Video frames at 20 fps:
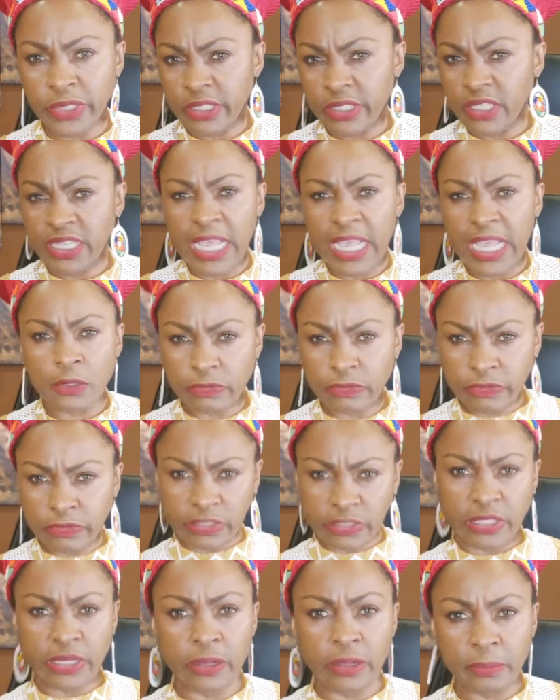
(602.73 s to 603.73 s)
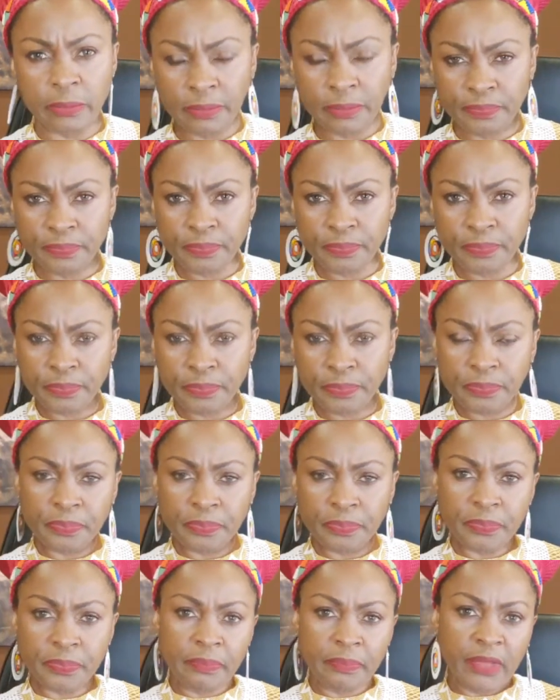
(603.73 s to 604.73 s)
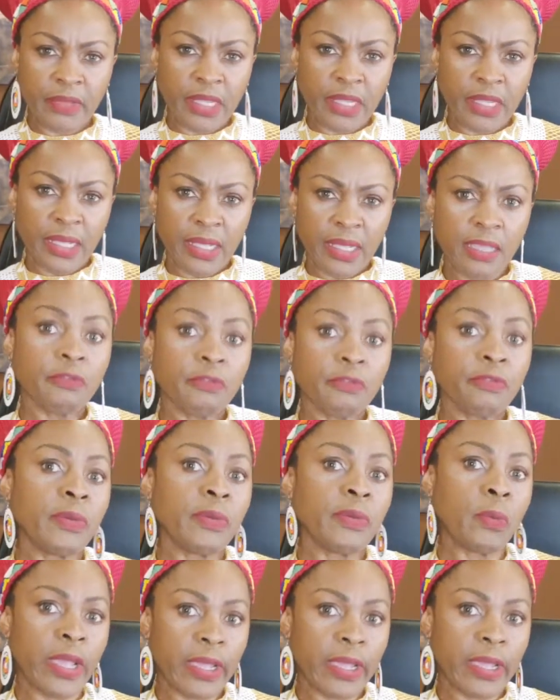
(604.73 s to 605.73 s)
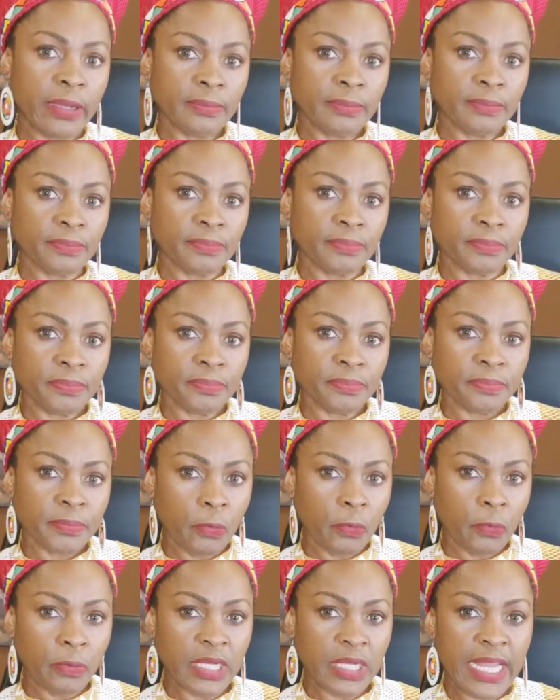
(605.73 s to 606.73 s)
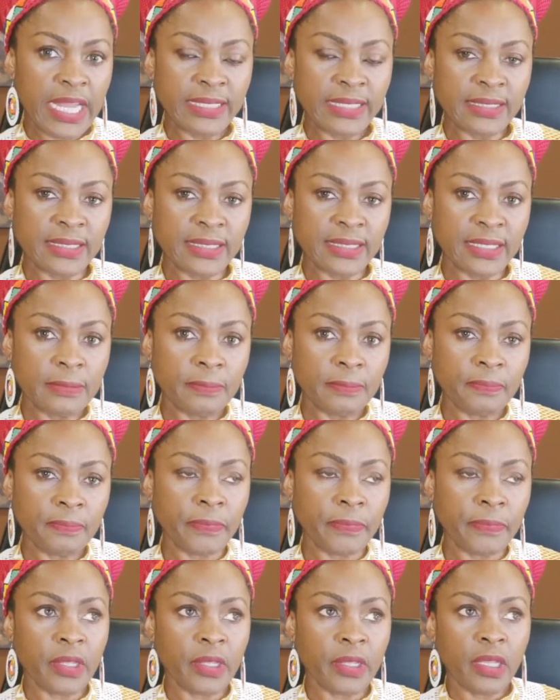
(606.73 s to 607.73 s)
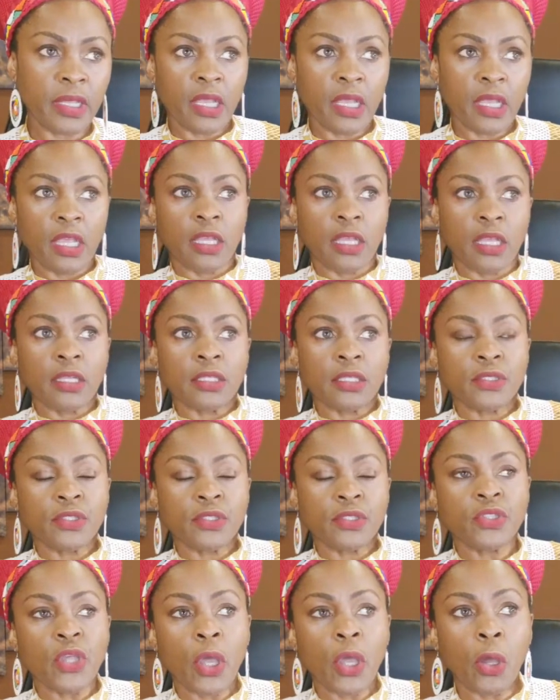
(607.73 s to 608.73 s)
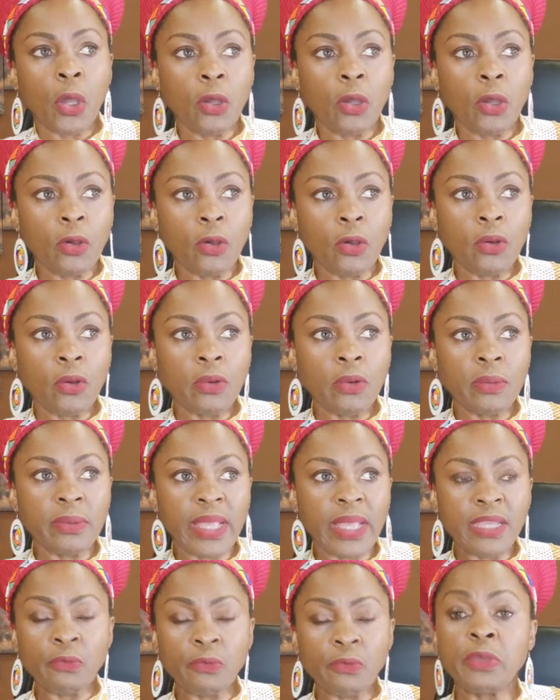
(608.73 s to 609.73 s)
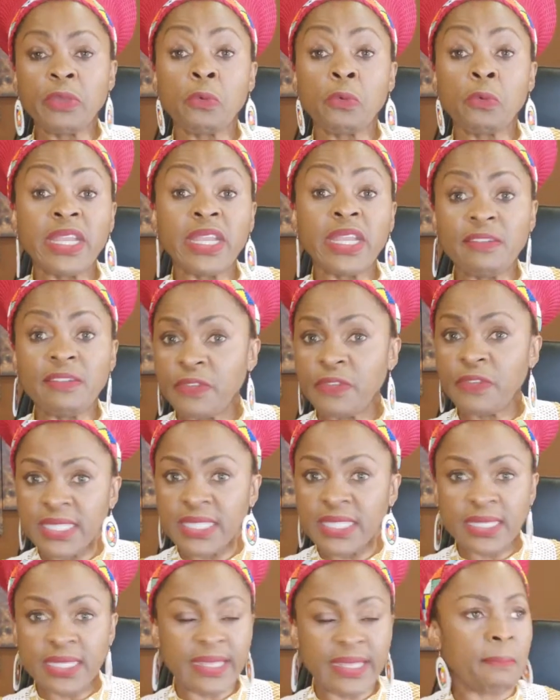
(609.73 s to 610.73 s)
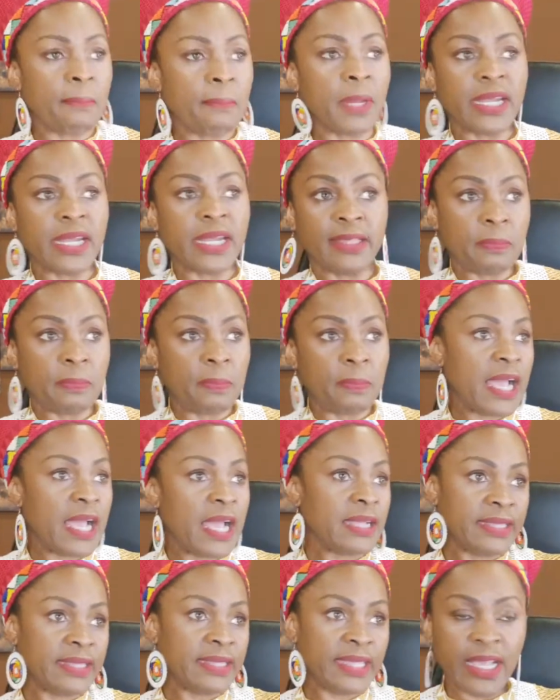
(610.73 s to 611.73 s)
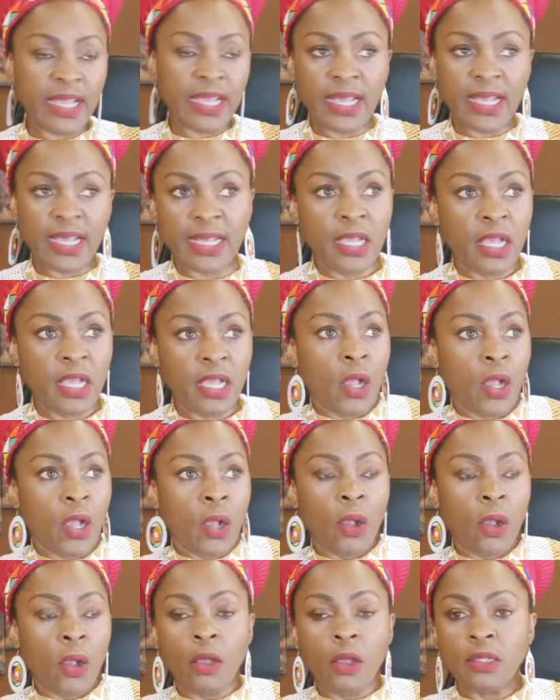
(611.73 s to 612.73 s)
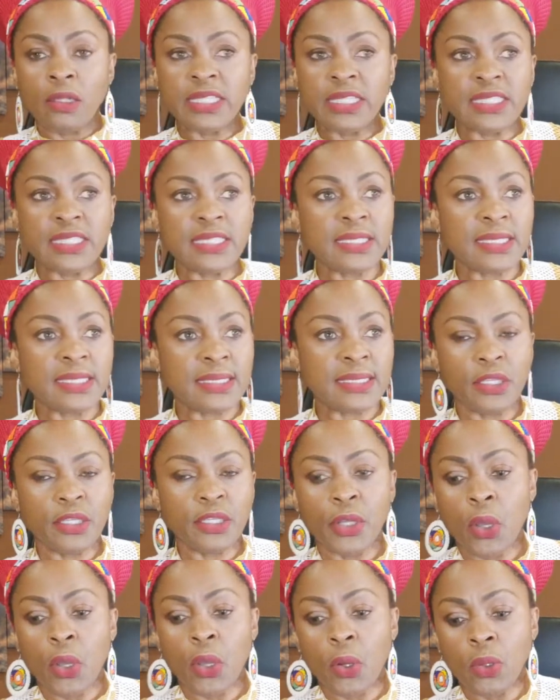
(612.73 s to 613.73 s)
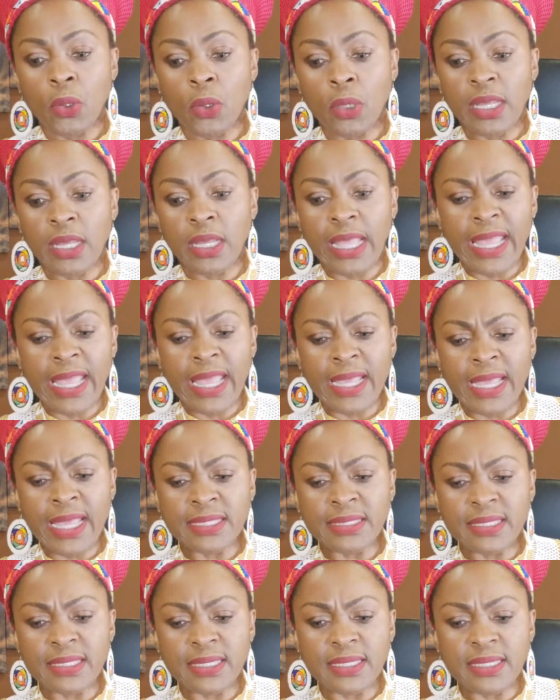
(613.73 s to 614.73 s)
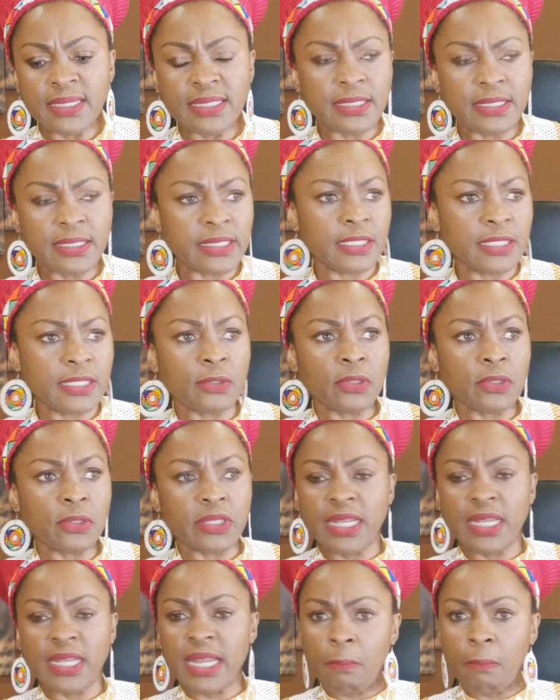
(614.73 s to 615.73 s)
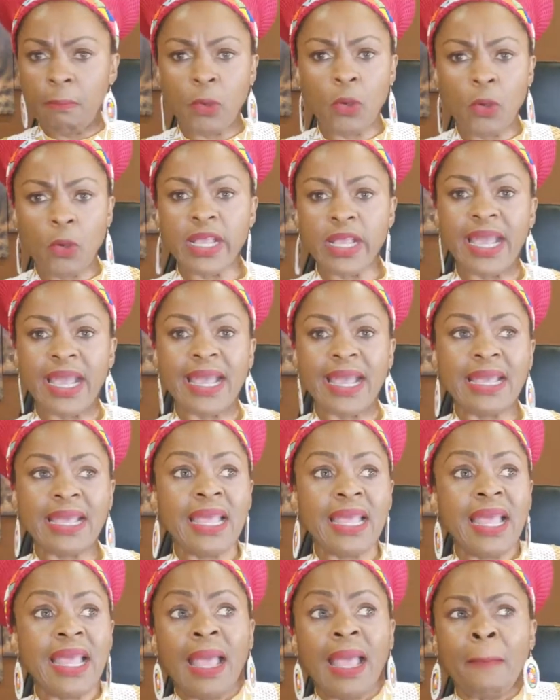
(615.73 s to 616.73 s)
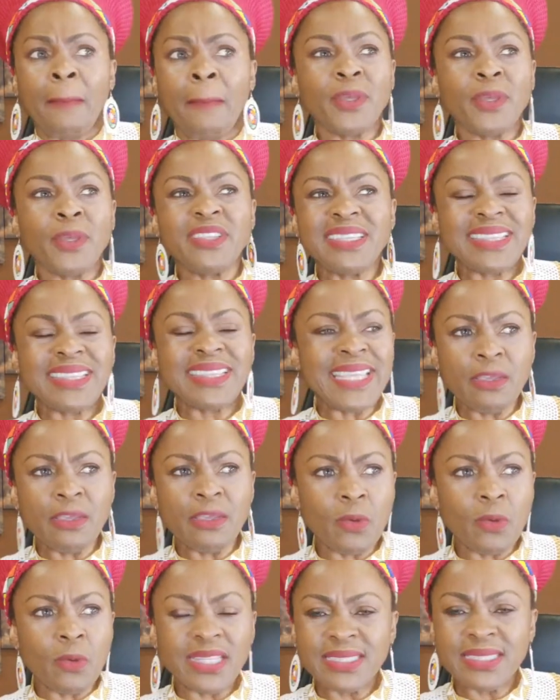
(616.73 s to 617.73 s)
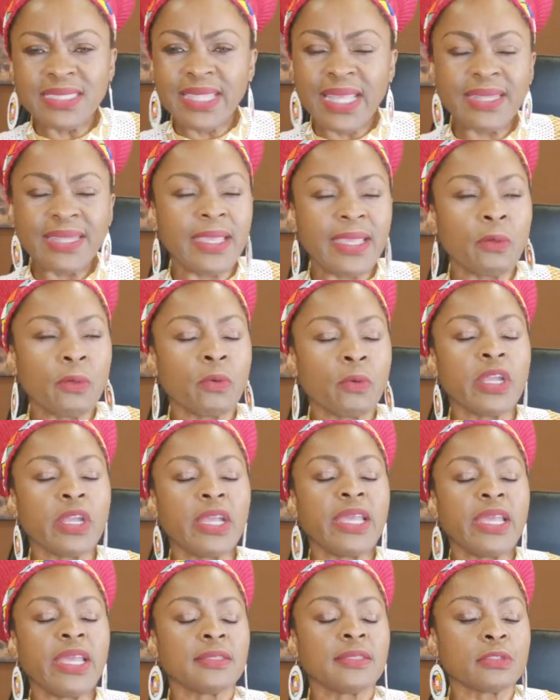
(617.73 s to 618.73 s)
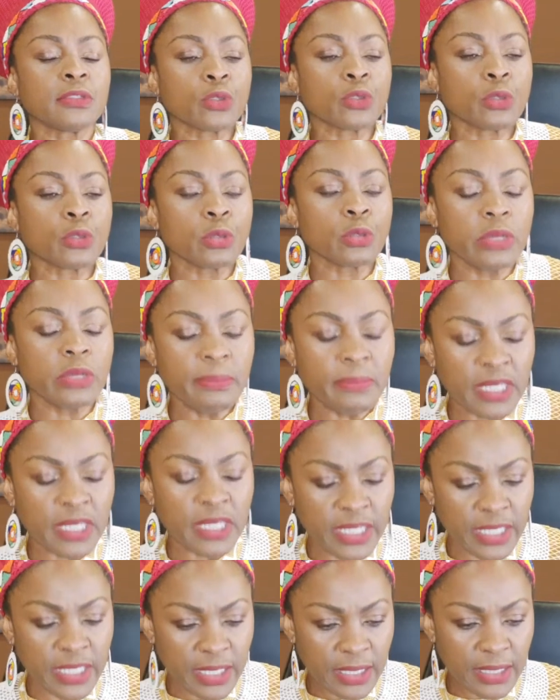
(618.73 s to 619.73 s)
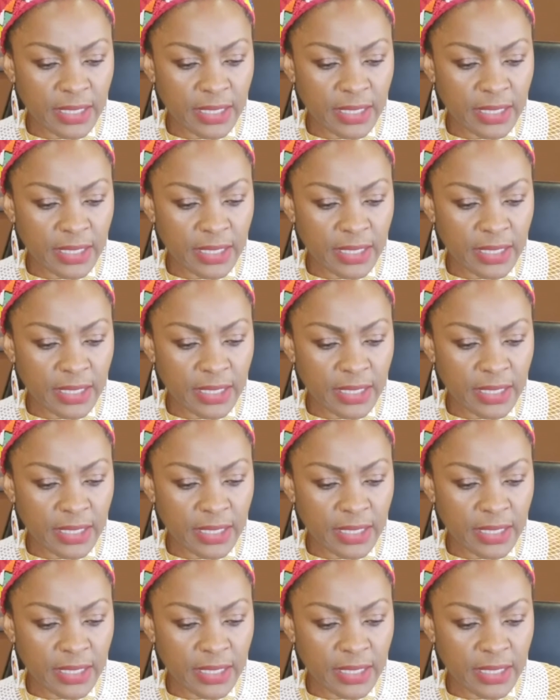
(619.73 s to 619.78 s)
kind of slum, everywhere we landed. So, and we went and visit them at the Plaza, all this, you know, and Distrito de la Boca. But the thing was that they were extremely